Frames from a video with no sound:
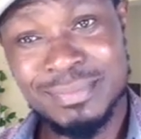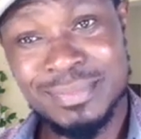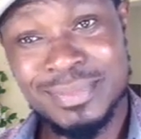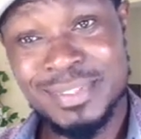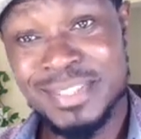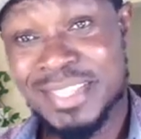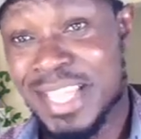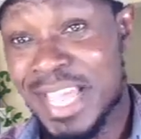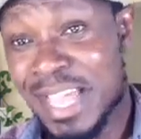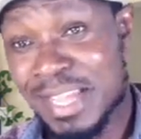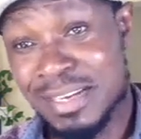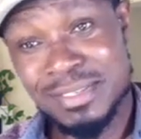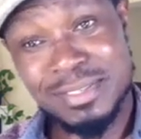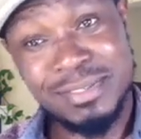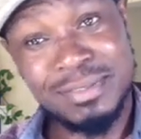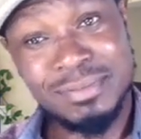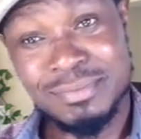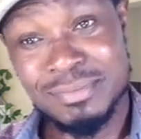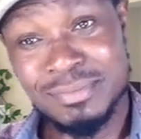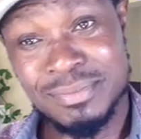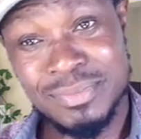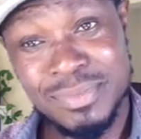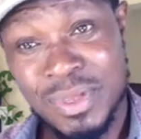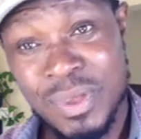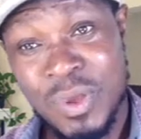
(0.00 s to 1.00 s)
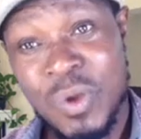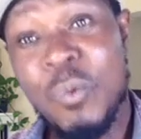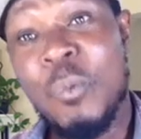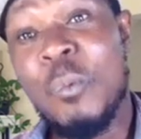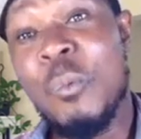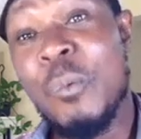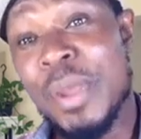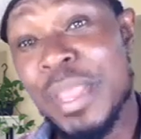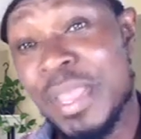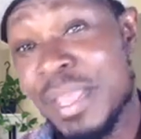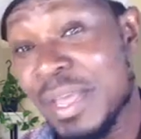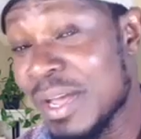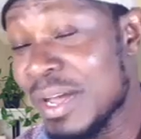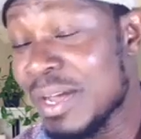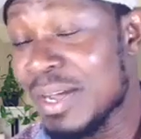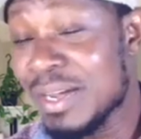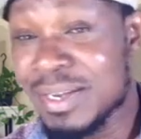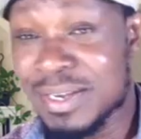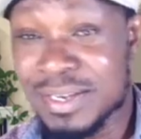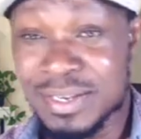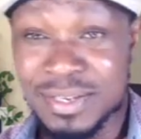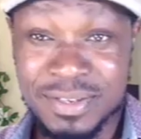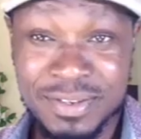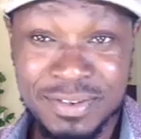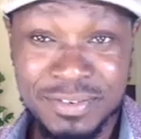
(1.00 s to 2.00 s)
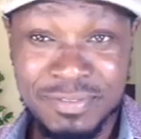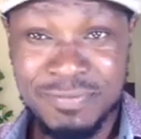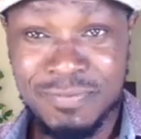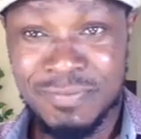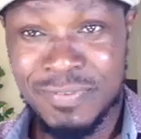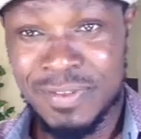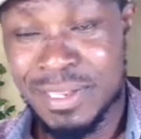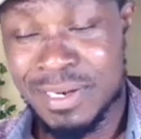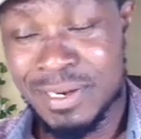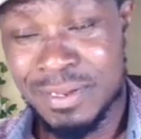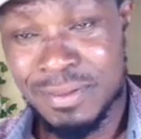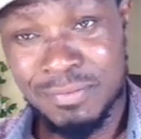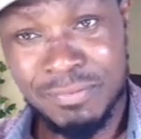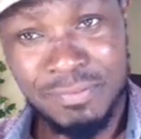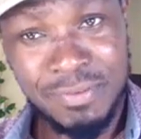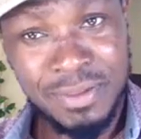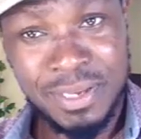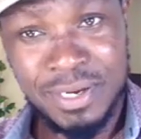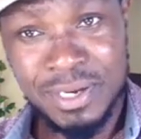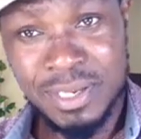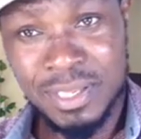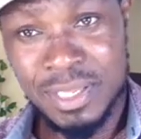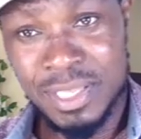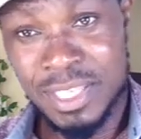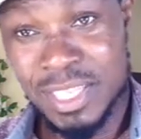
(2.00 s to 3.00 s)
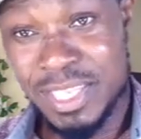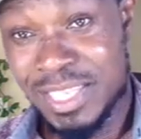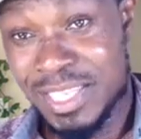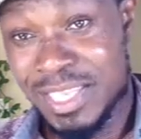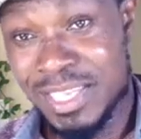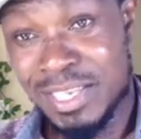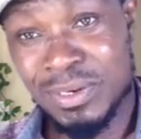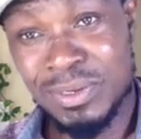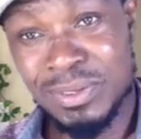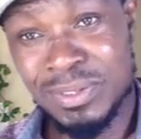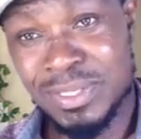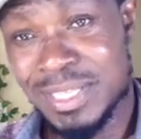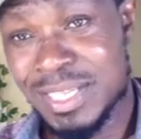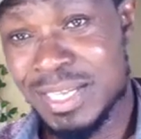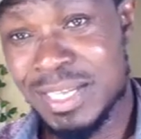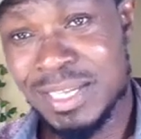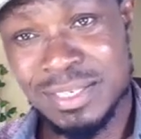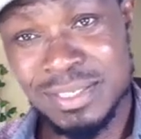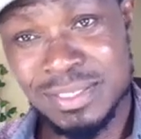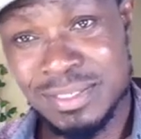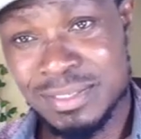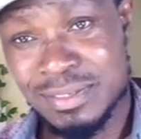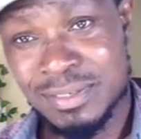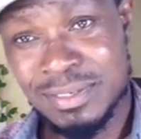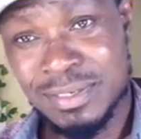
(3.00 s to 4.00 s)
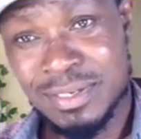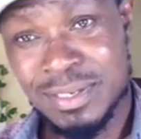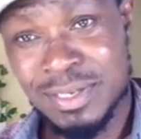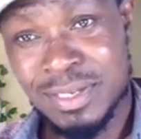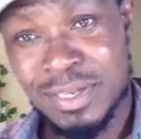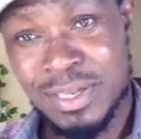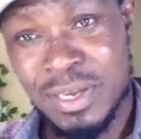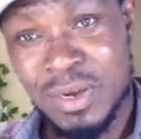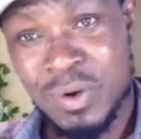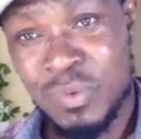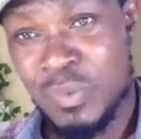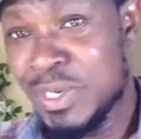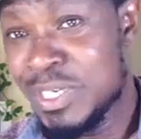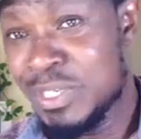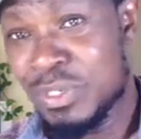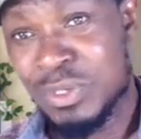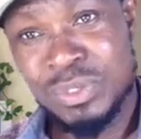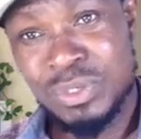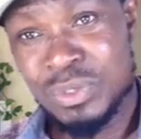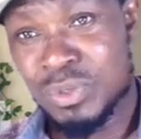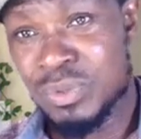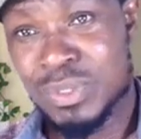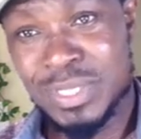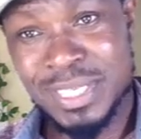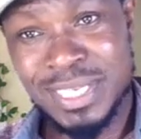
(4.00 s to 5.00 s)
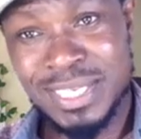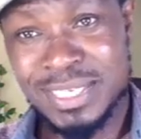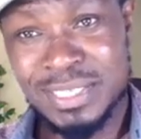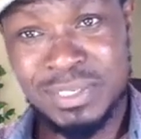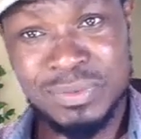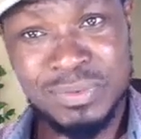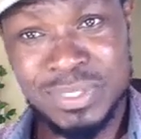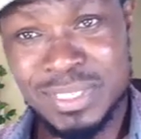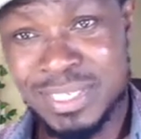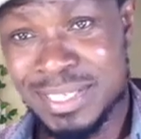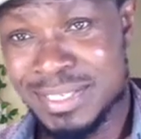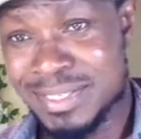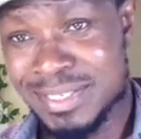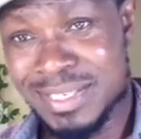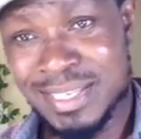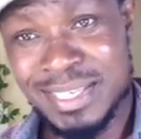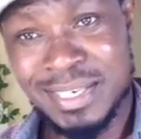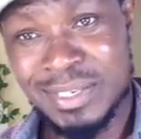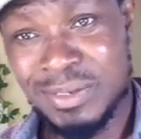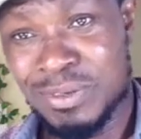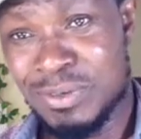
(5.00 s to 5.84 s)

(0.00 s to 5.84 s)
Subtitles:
That we are very, very keen on that. We don't do that with just any